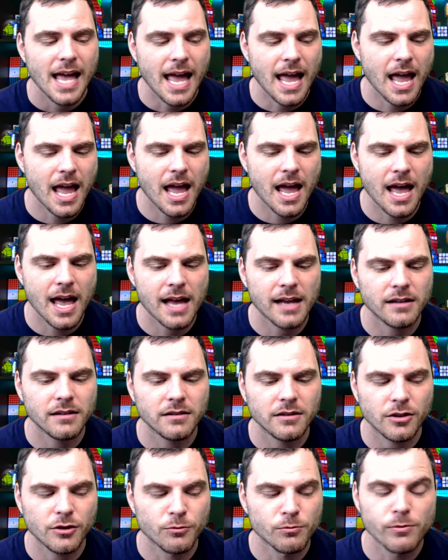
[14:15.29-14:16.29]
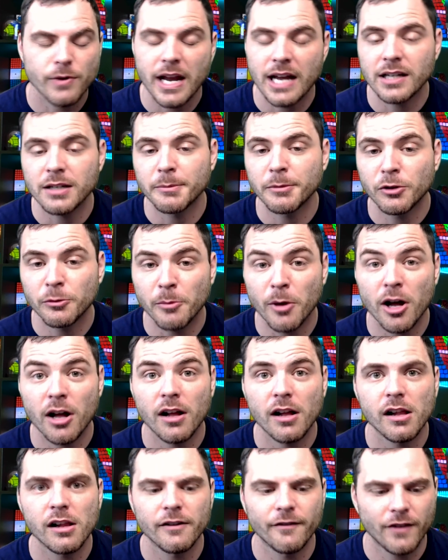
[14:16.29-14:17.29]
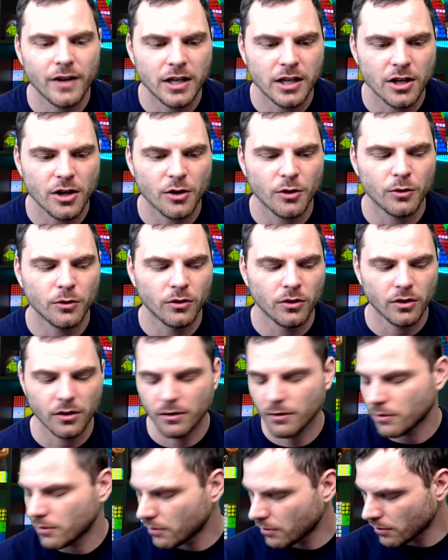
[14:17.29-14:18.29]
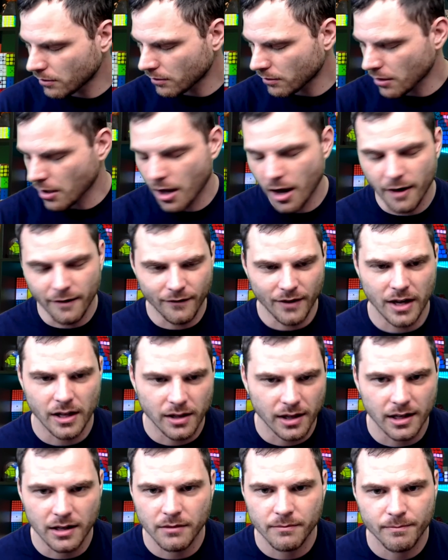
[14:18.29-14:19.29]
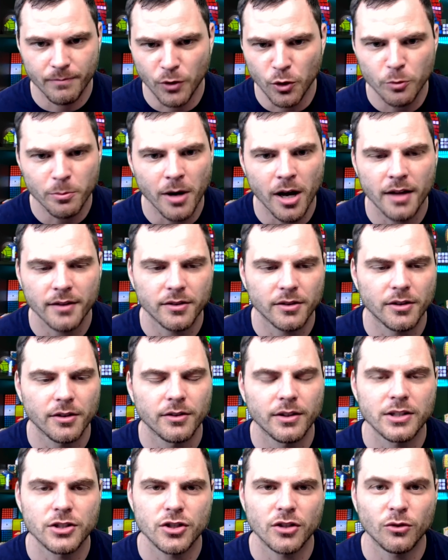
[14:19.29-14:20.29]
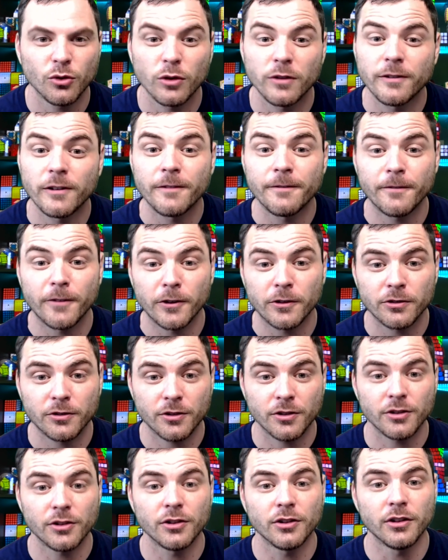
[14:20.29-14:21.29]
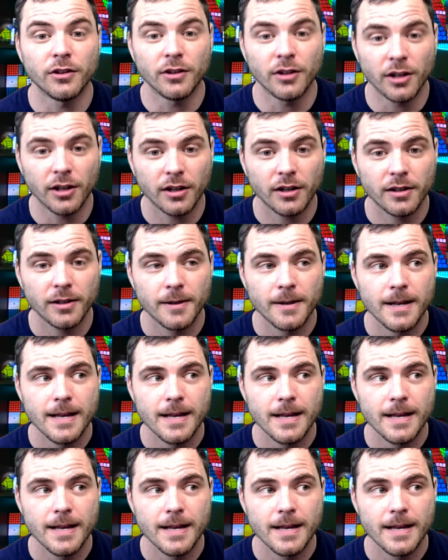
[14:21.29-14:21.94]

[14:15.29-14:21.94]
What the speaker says: And random small videos unveiling new puzzles and just sort of a first look.